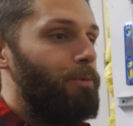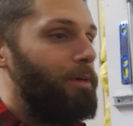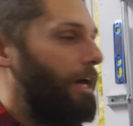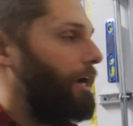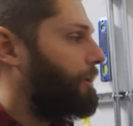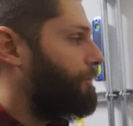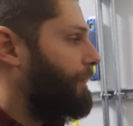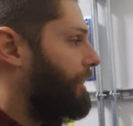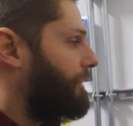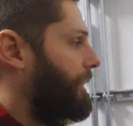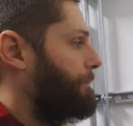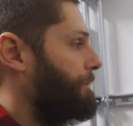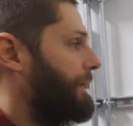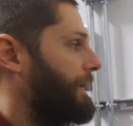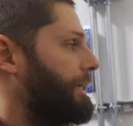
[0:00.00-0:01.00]
We got our ground
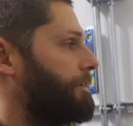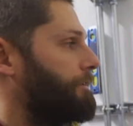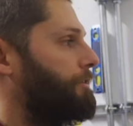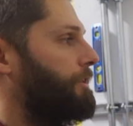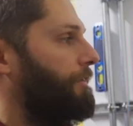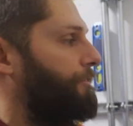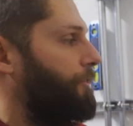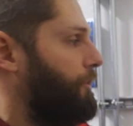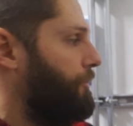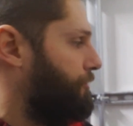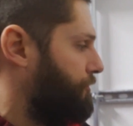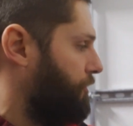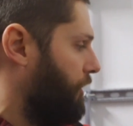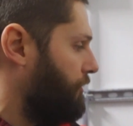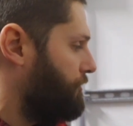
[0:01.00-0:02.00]
coming in to the first
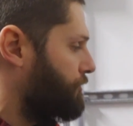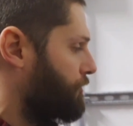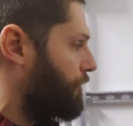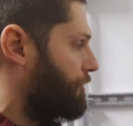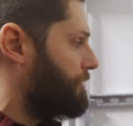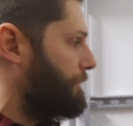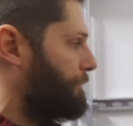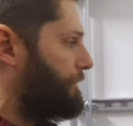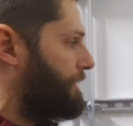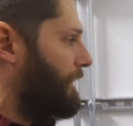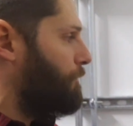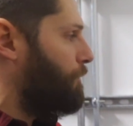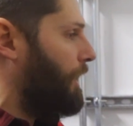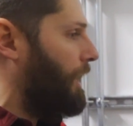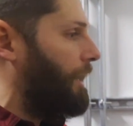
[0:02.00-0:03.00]
charge controller, is number
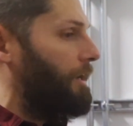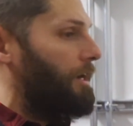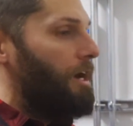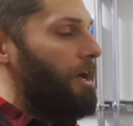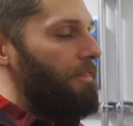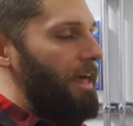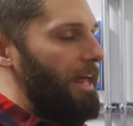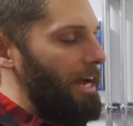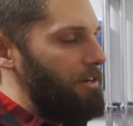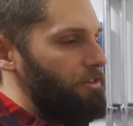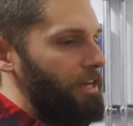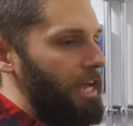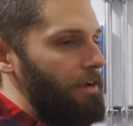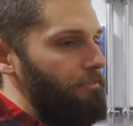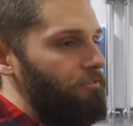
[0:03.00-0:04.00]
10 wire. That actually
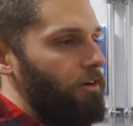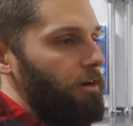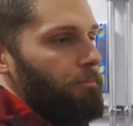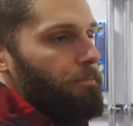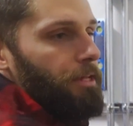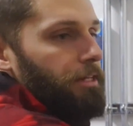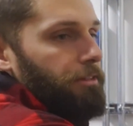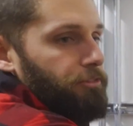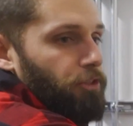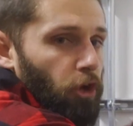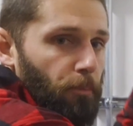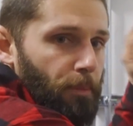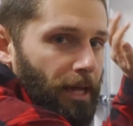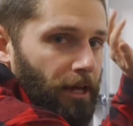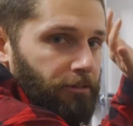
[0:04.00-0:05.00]
came from the
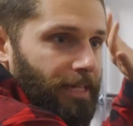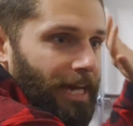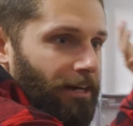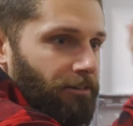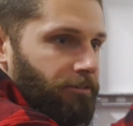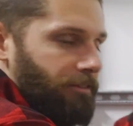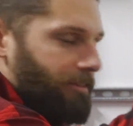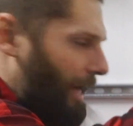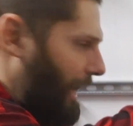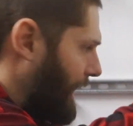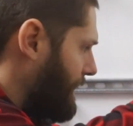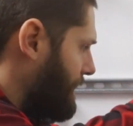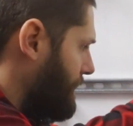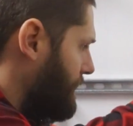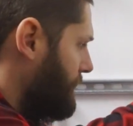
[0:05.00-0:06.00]
solar panels outside.